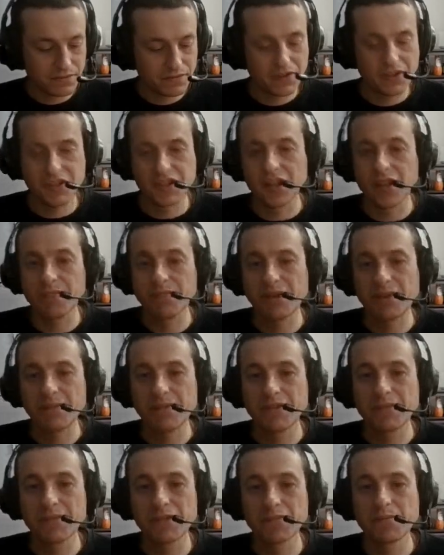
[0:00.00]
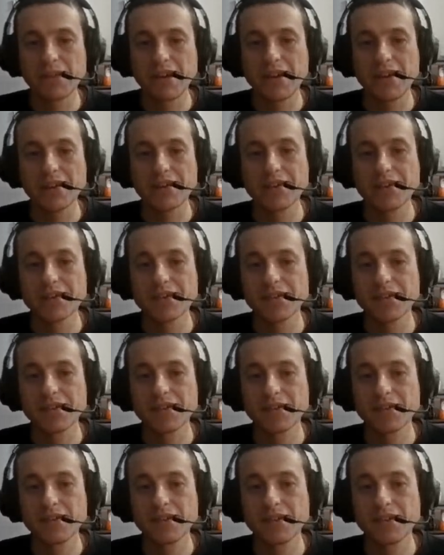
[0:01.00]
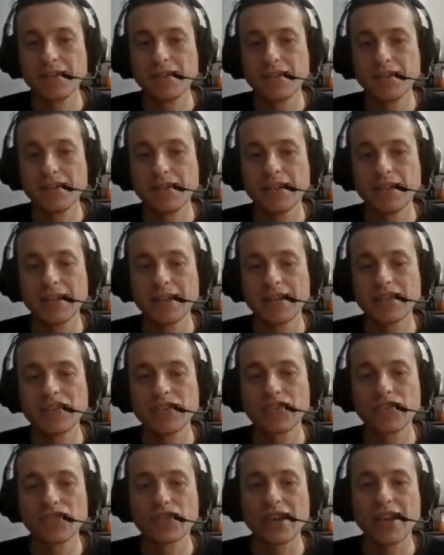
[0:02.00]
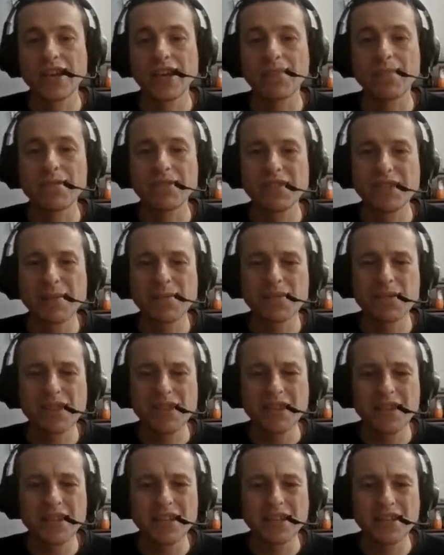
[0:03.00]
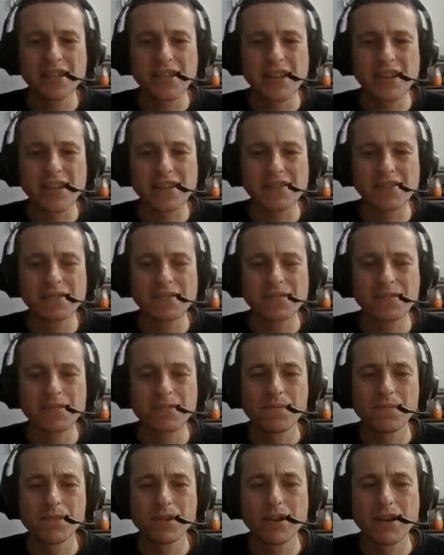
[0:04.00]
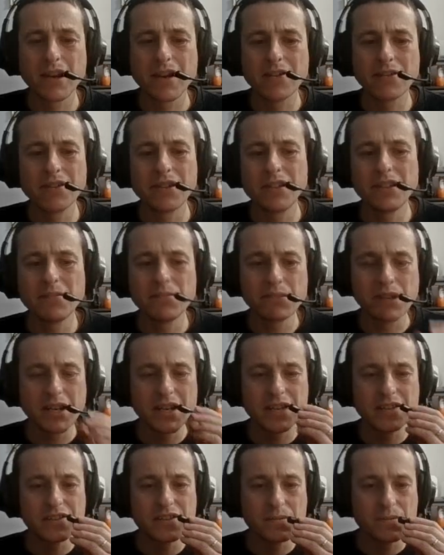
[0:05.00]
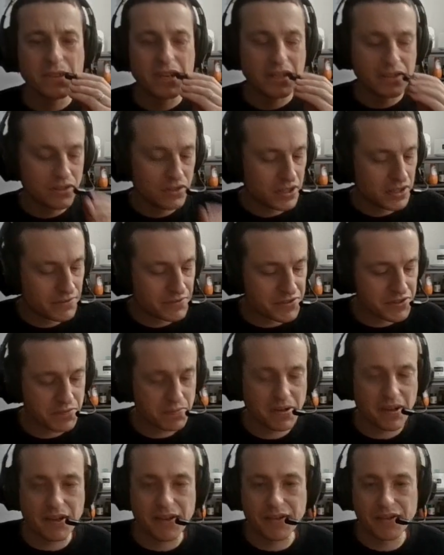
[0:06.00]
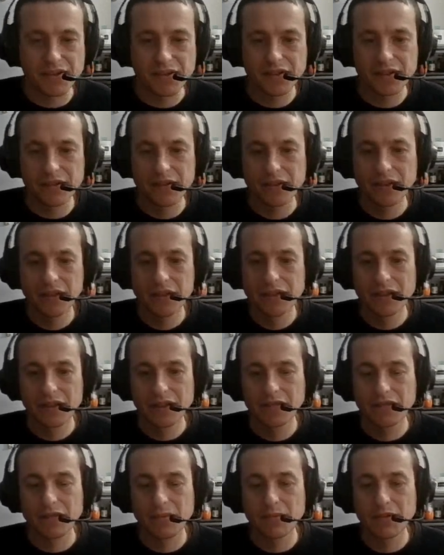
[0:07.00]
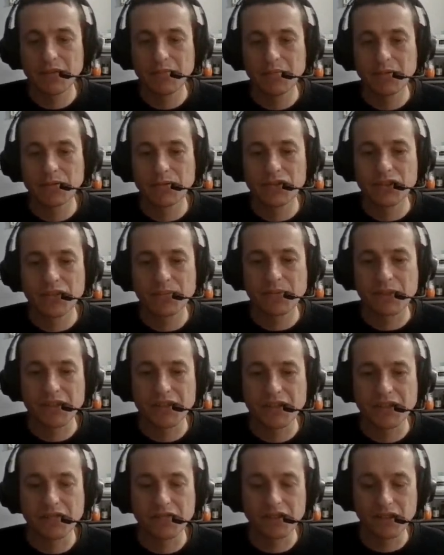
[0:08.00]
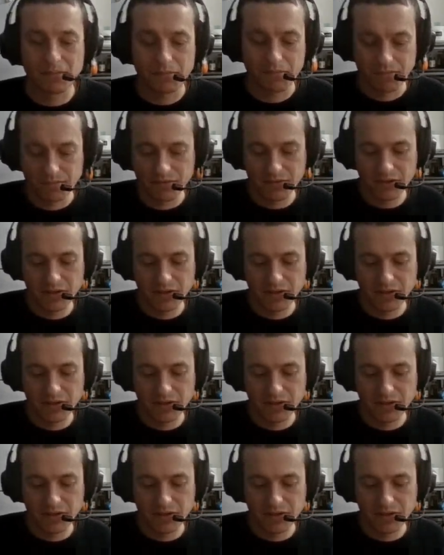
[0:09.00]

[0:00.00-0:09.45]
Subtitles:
First, I'll mem some spells. I got Strike. I'm thinking that I don't need to buy so many low-level spells if I'm gonna bone chip myself up.